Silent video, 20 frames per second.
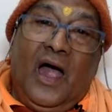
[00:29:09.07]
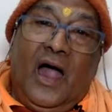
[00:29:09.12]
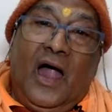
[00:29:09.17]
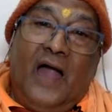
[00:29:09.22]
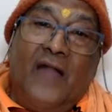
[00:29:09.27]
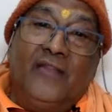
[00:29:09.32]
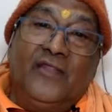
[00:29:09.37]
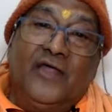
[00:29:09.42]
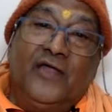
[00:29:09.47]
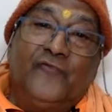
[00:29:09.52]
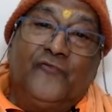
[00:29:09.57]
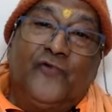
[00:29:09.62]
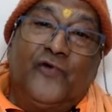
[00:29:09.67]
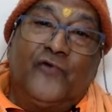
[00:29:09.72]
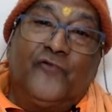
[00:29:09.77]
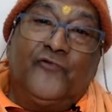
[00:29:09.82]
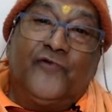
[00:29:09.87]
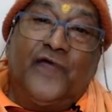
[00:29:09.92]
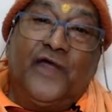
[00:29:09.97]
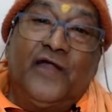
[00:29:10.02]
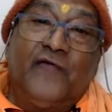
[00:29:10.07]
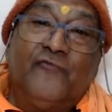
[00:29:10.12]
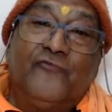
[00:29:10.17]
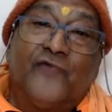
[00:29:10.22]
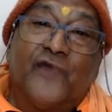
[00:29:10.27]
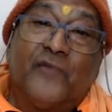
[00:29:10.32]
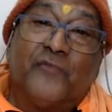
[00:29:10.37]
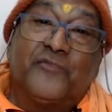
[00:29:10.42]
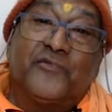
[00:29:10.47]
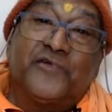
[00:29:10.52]
And therefore, freedom
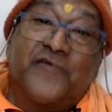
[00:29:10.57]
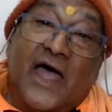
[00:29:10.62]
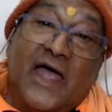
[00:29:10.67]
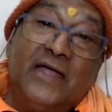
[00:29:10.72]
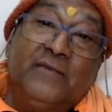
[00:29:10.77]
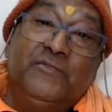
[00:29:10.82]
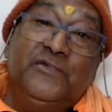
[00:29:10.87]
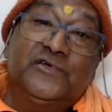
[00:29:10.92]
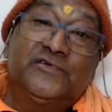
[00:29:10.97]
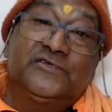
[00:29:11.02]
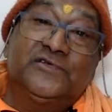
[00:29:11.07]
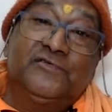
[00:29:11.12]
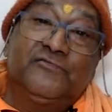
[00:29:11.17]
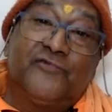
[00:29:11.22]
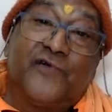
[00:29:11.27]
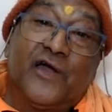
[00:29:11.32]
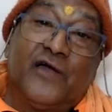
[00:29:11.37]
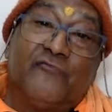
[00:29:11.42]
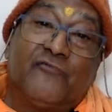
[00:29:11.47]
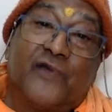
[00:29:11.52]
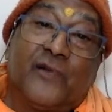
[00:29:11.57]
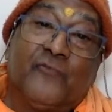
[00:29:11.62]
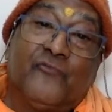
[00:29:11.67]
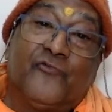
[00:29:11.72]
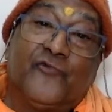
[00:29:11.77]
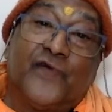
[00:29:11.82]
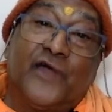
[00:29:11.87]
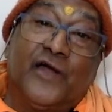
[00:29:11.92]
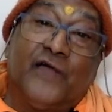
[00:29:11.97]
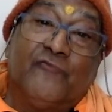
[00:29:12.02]
from time is different from
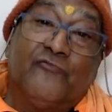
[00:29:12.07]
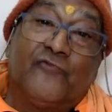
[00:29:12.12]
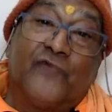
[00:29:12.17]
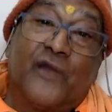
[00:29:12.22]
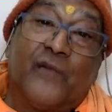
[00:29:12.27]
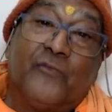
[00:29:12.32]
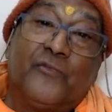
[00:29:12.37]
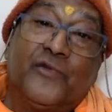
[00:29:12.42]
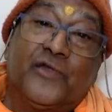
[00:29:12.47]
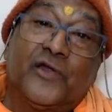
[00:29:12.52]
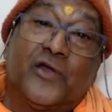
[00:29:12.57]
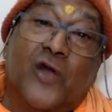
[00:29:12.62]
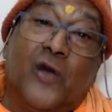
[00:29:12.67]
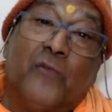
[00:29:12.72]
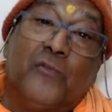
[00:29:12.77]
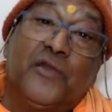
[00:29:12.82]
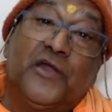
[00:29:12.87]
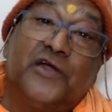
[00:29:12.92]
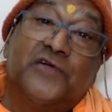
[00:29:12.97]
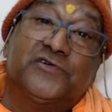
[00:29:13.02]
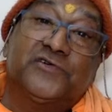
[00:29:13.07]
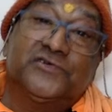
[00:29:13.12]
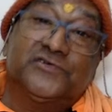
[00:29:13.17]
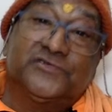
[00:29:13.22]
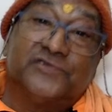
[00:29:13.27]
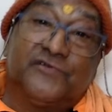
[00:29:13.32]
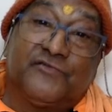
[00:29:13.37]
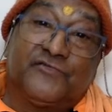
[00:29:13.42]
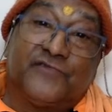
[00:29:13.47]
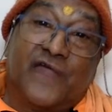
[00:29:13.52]
freedom from
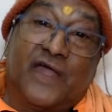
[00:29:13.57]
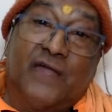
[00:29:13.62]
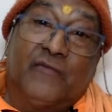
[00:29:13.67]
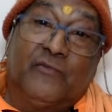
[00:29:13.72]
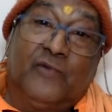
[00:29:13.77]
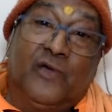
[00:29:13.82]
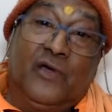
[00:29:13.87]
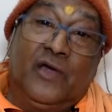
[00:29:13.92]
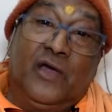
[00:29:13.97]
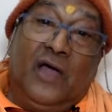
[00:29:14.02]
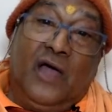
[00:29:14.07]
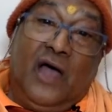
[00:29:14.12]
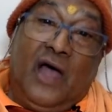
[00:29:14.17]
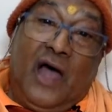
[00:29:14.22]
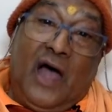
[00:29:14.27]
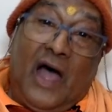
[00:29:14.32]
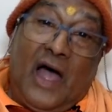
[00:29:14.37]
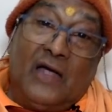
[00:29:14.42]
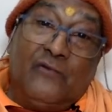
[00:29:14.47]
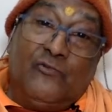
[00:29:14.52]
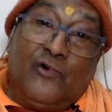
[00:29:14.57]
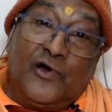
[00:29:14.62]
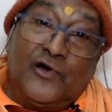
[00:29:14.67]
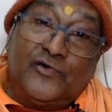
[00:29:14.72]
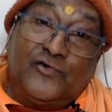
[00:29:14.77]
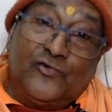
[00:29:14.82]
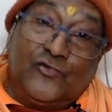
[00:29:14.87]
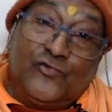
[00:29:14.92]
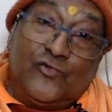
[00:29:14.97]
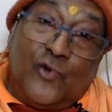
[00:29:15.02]
denominations of time. I
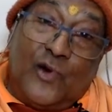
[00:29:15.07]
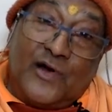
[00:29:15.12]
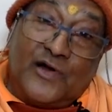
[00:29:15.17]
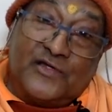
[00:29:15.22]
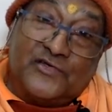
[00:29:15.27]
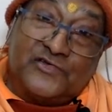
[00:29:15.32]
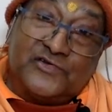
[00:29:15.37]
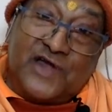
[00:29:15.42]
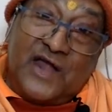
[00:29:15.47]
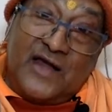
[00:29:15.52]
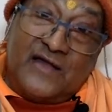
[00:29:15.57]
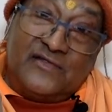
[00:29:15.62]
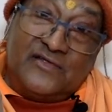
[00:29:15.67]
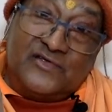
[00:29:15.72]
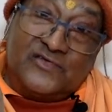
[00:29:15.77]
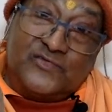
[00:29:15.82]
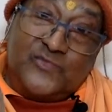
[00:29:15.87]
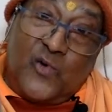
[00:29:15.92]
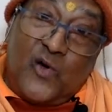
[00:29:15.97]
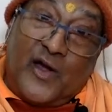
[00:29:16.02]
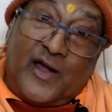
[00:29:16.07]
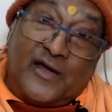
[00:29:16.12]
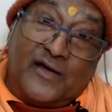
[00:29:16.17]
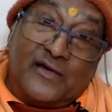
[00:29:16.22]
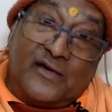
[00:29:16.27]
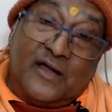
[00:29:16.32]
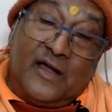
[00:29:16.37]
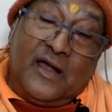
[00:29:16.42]
want you to understand this point.